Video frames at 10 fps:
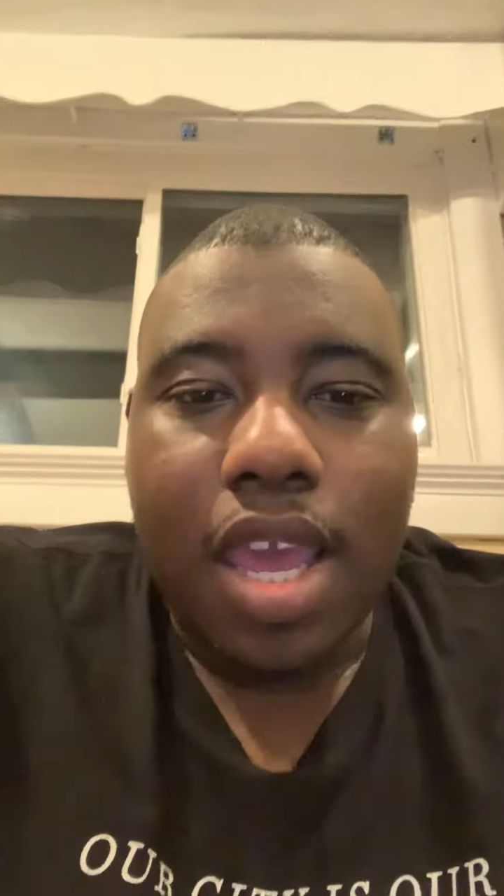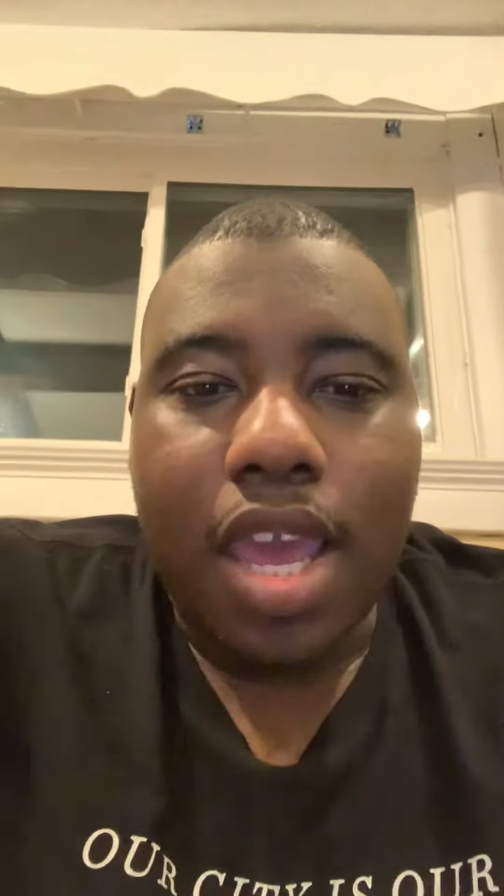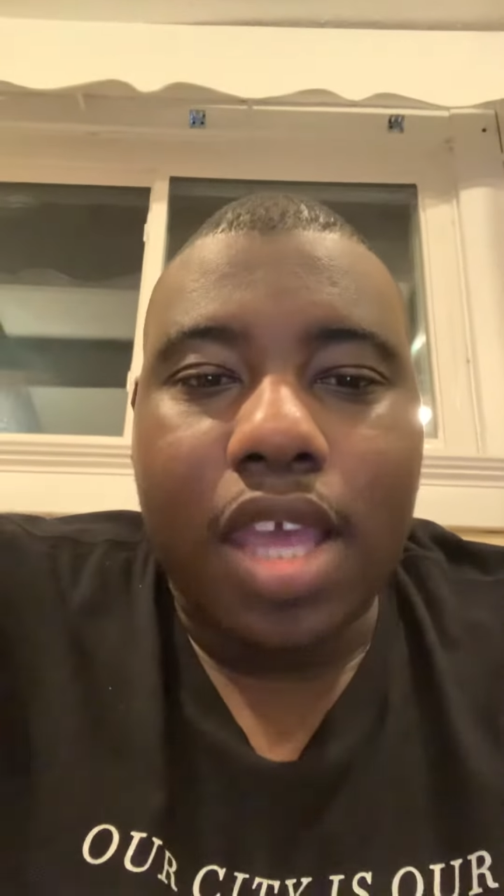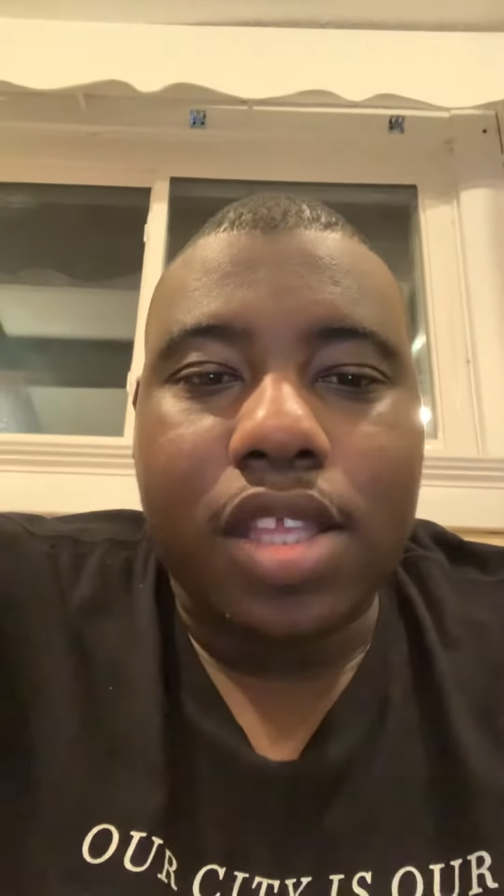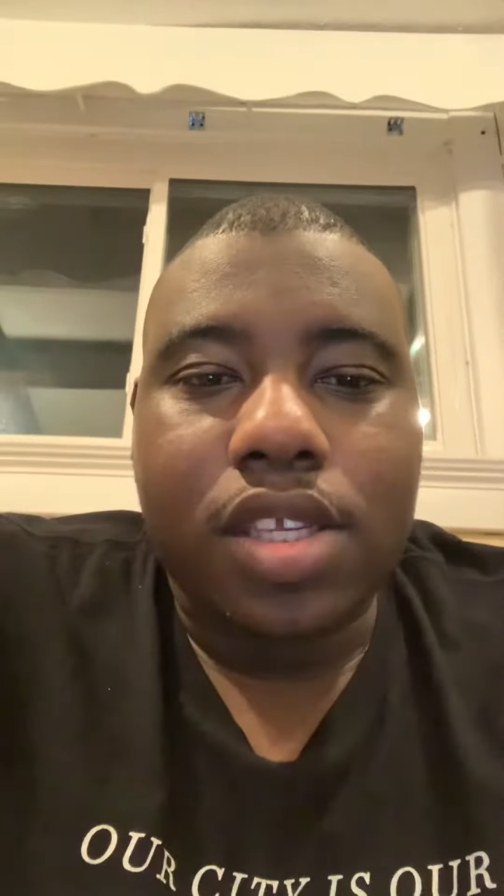
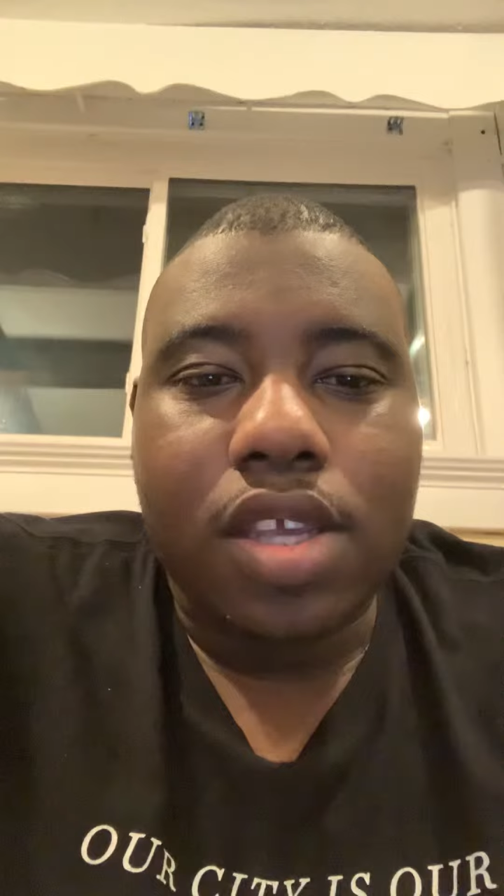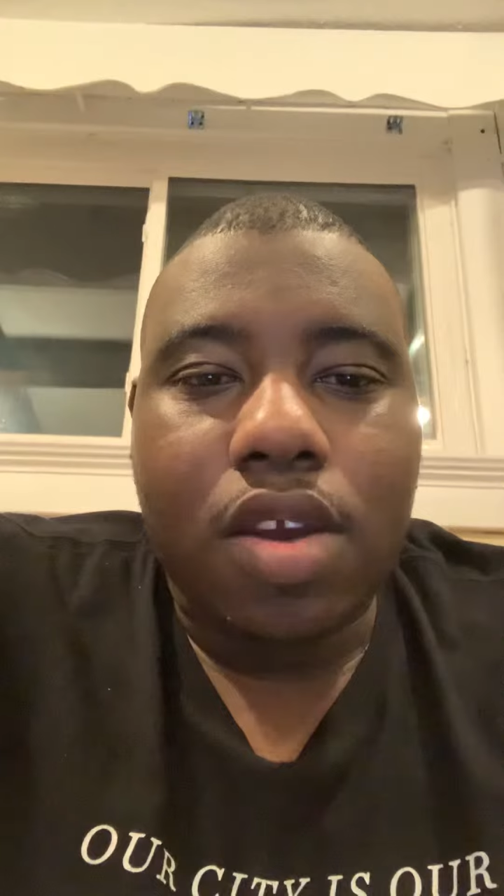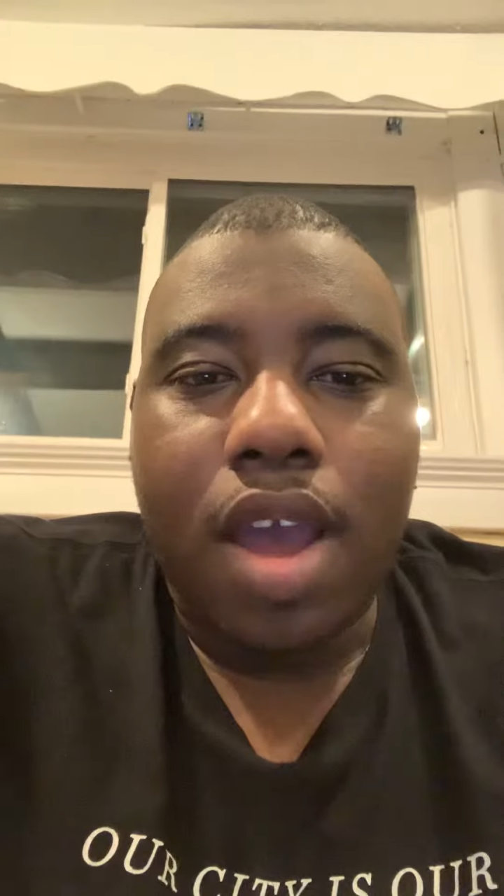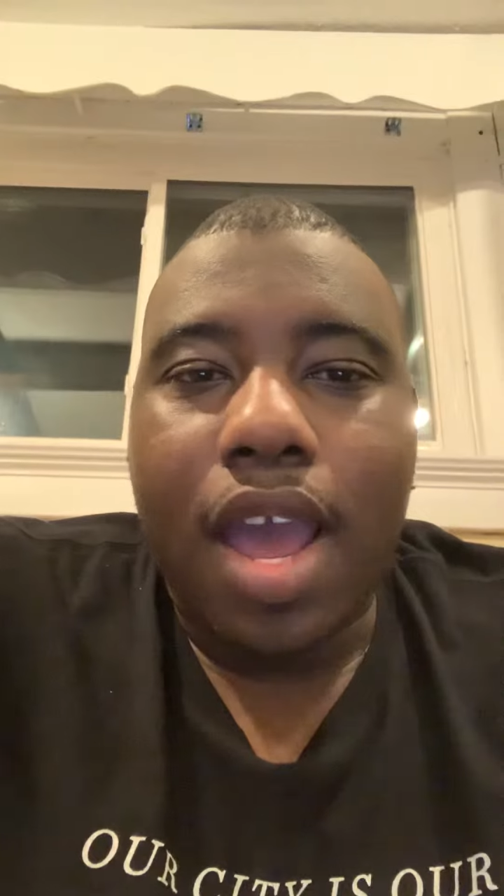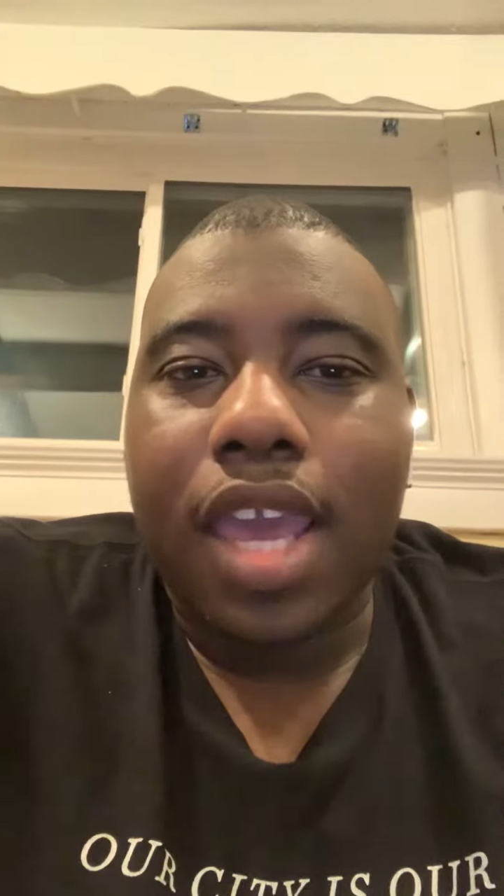And
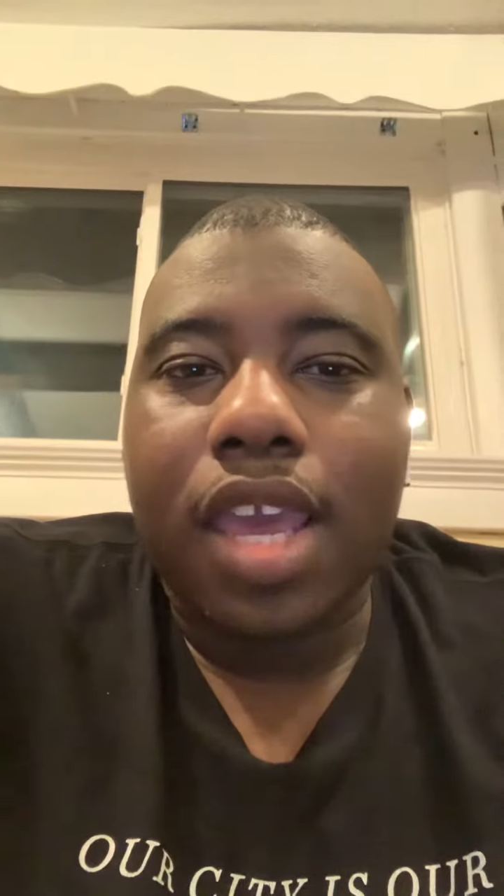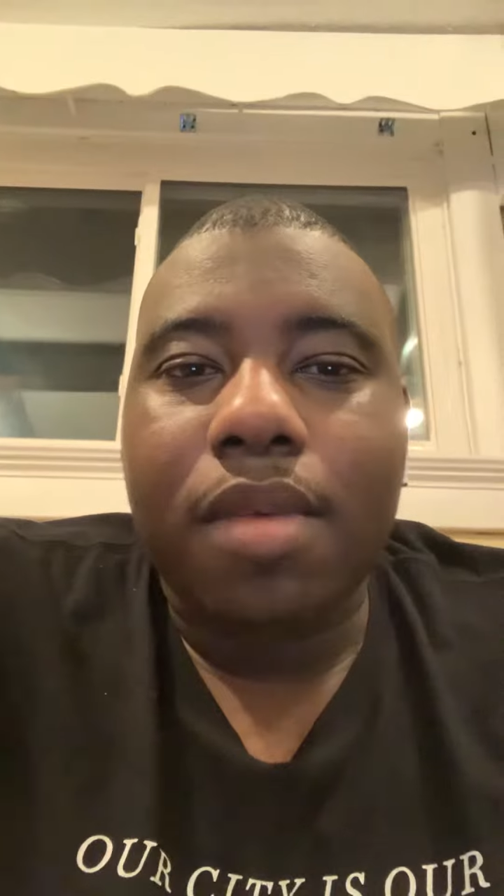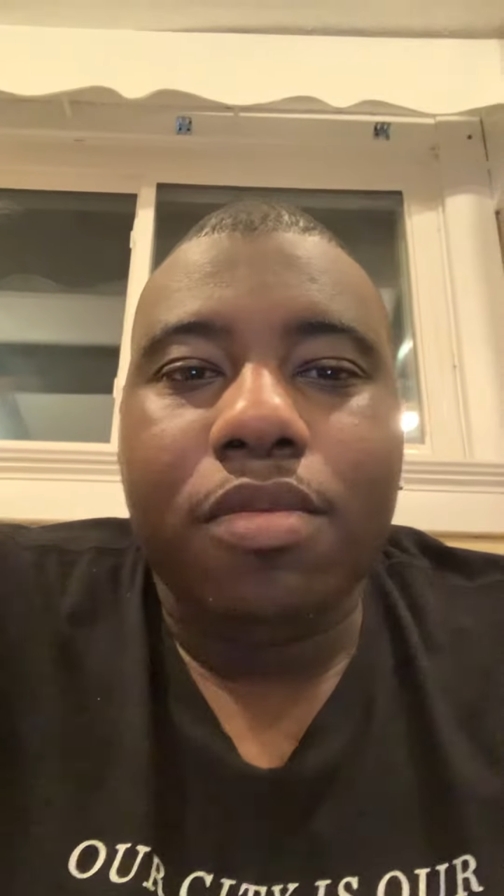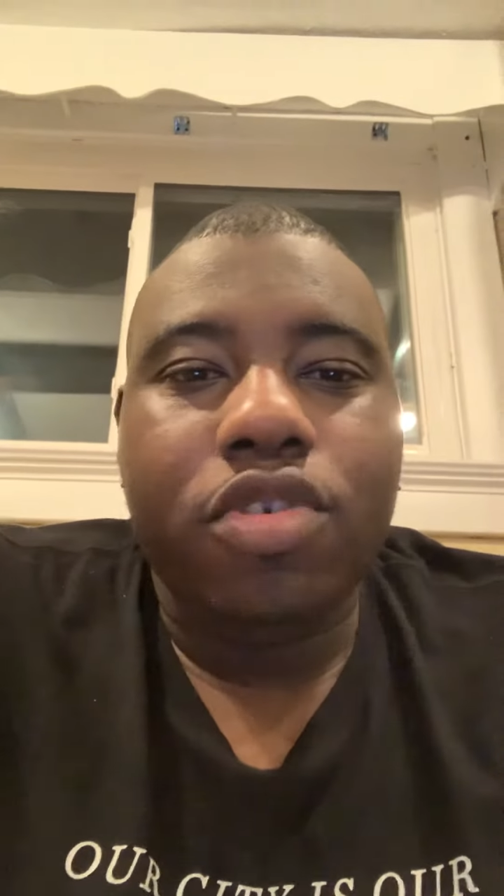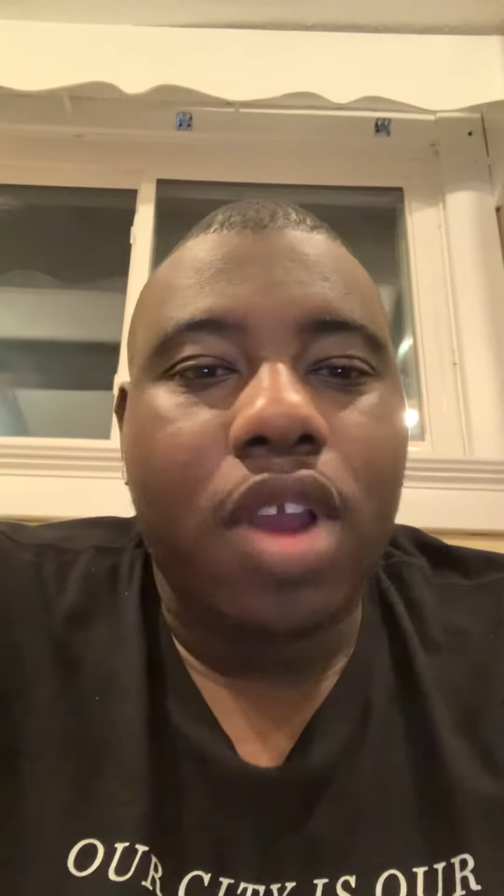so I
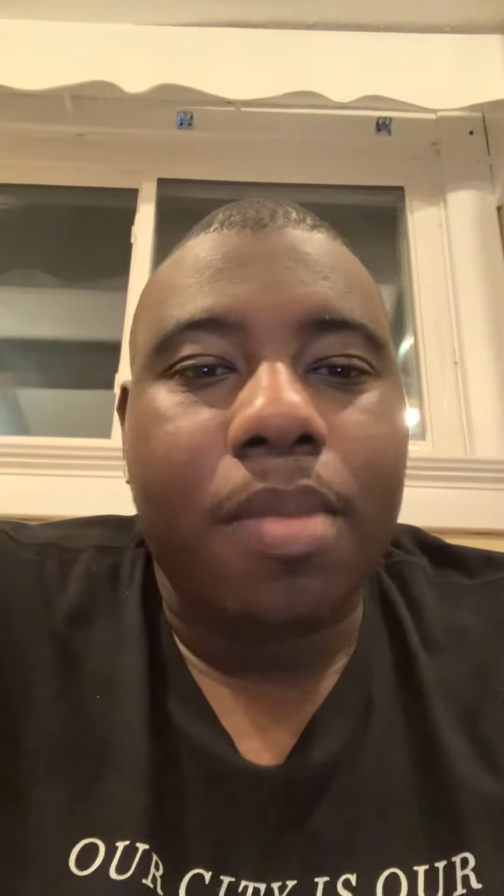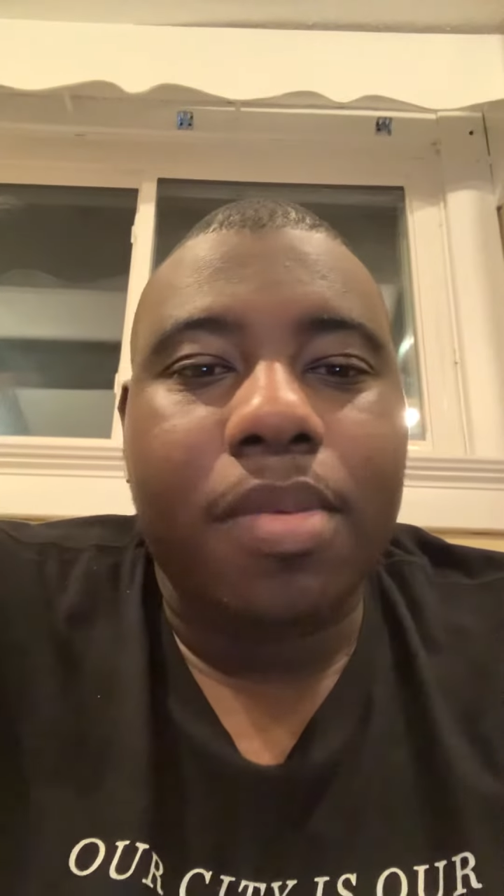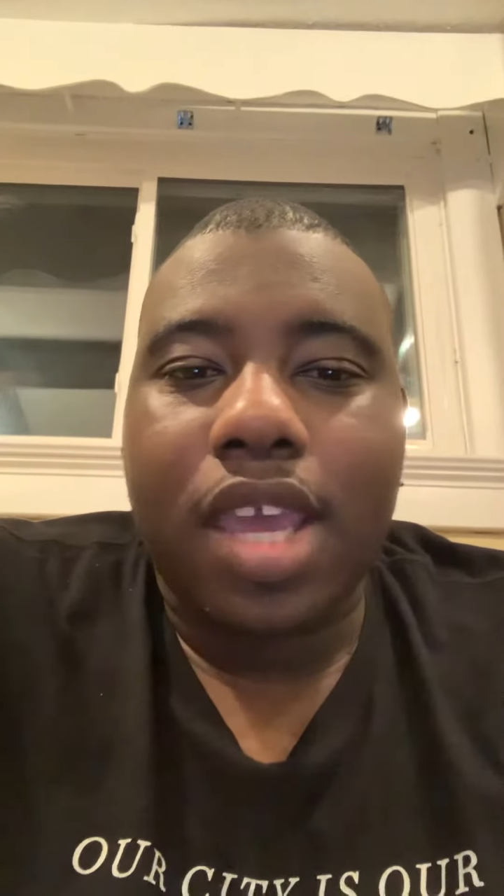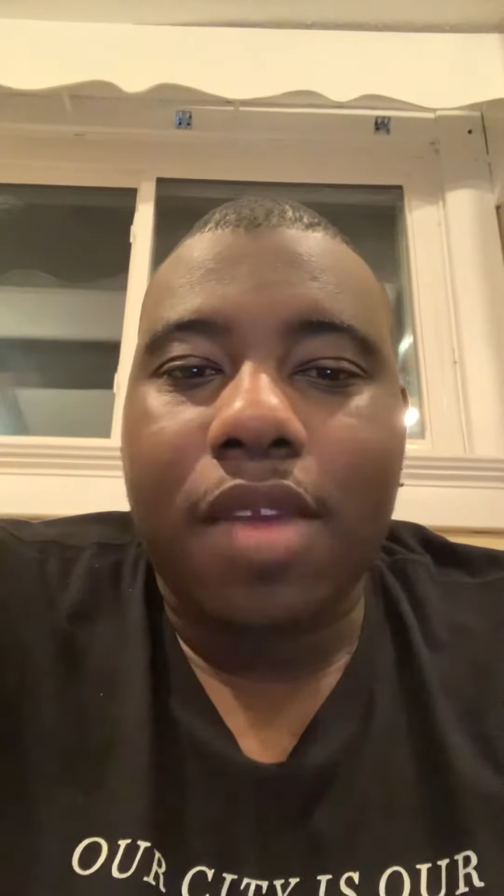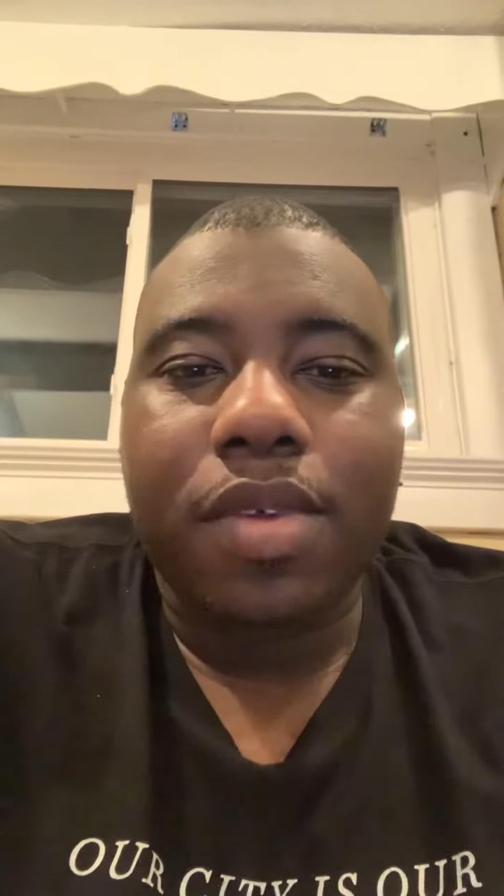am
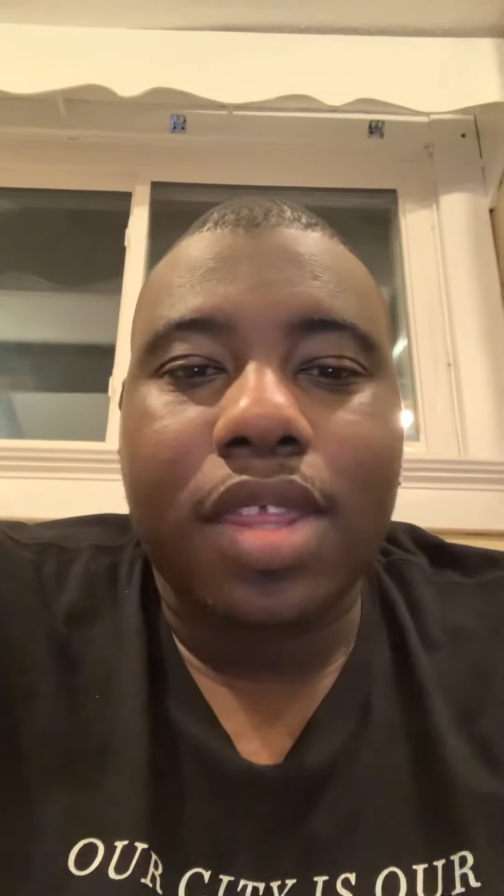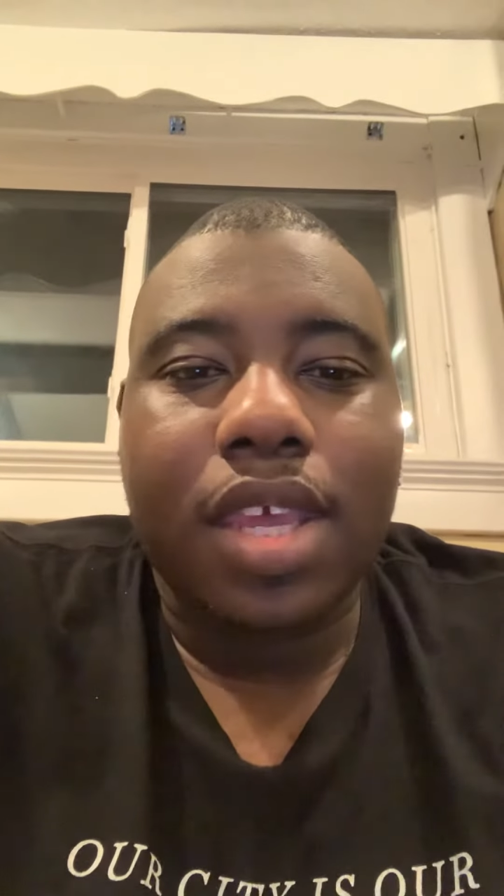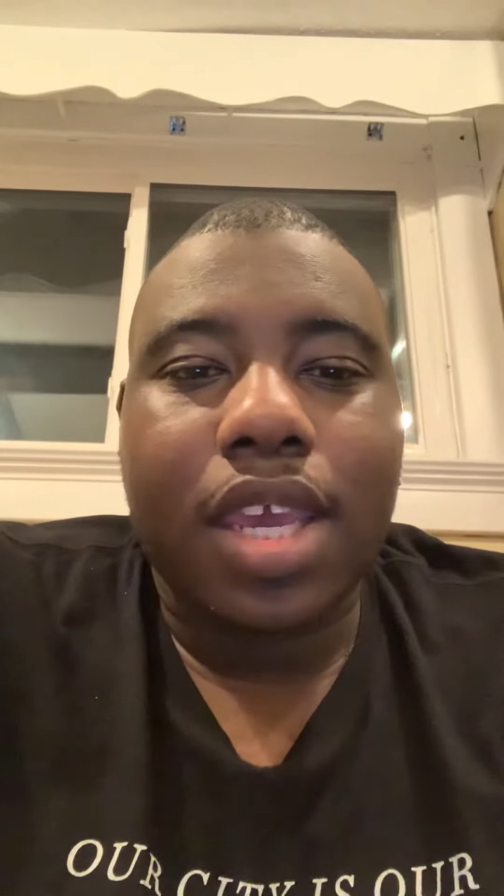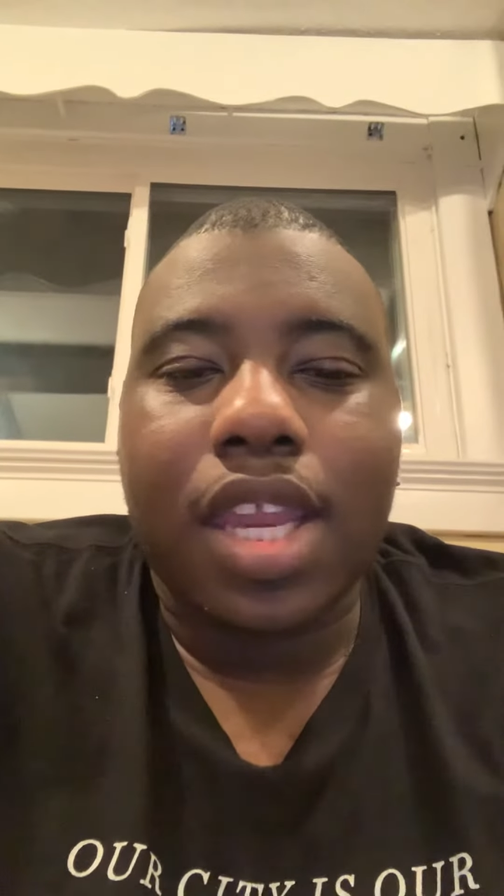dropping everything,